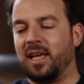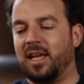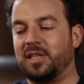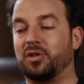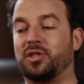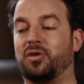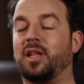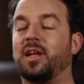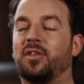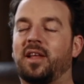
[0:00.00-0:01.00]
It's also
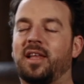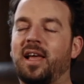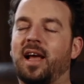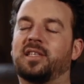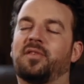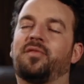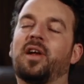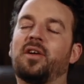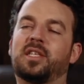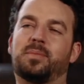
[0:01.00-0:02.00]
clear that he has a
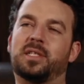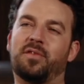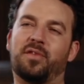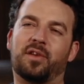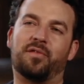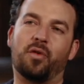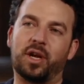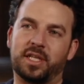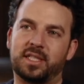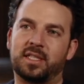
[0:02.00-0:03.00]
very specific
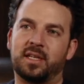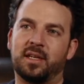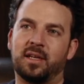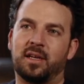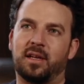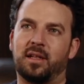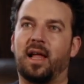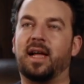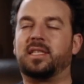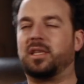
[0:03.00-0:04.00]
voice,
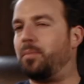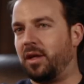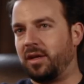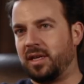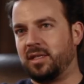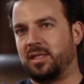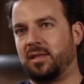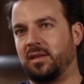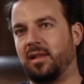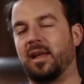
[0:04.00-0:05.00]
like
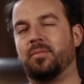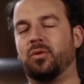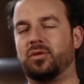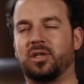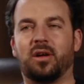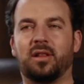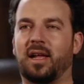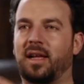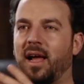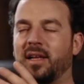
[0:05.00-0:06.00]
Sibelius, like Mozart,
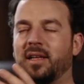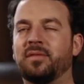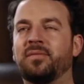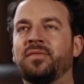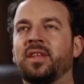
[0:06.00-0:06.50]
like Haydn.